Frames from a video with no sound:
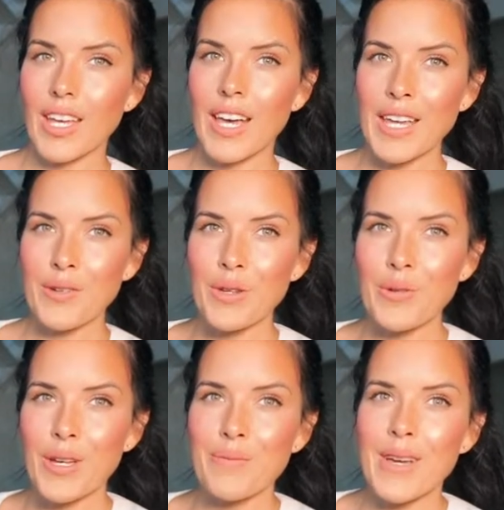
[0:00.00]
Hi
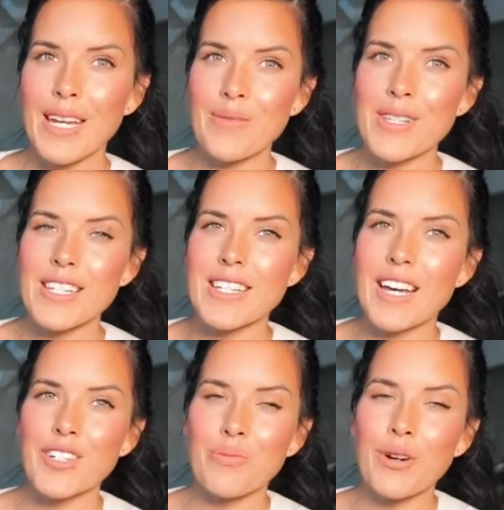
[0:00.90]
everyone, my name is
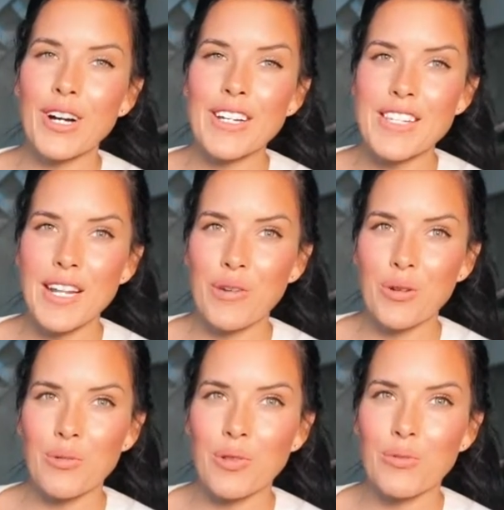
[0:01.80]
Natasha Parks and I
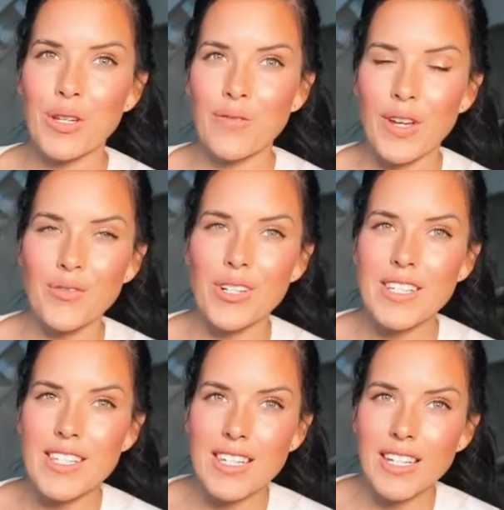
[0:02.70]
work with Reinvent Real
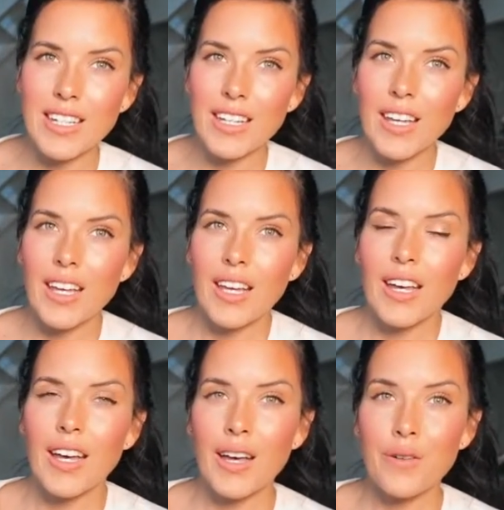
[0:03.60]
Estate.
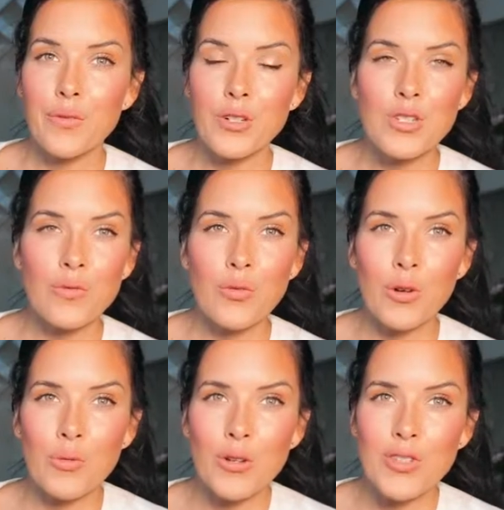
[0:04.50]
First and
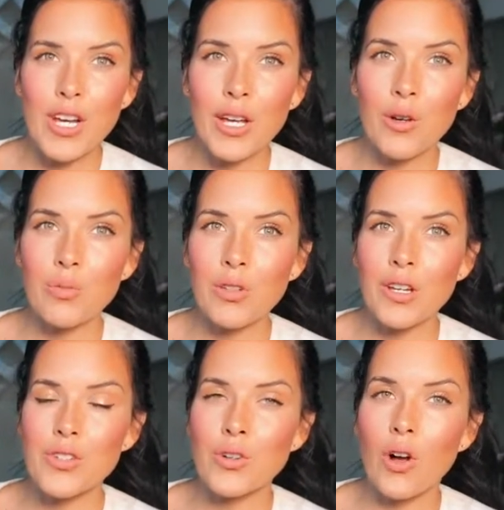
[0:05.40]
foremost, I hope you
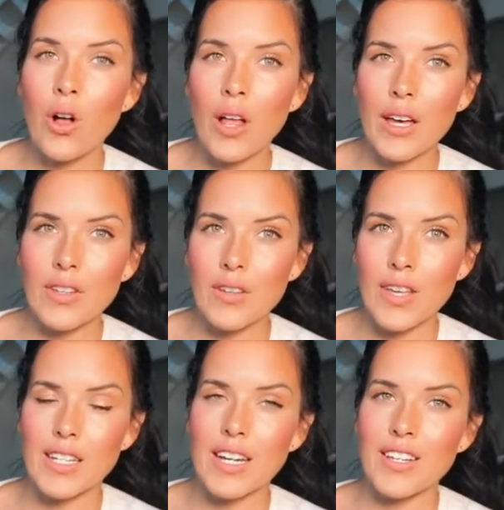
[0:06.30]
guys are all having a
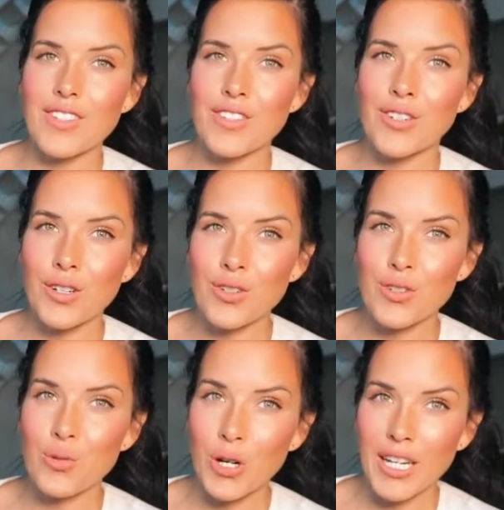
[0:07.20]
fantastic start
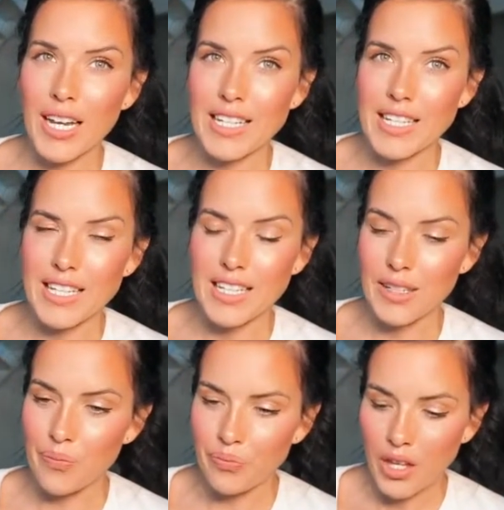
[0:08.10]
to
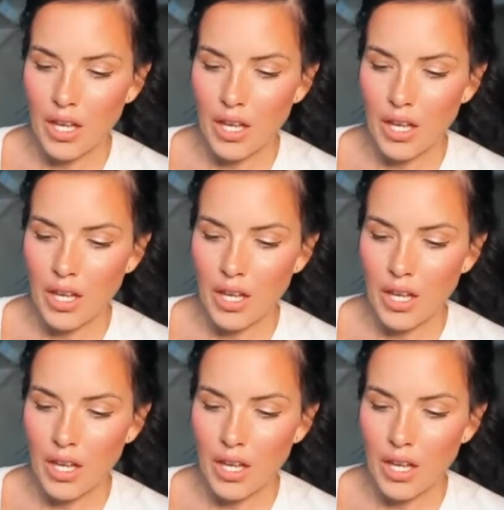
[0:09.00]
2019.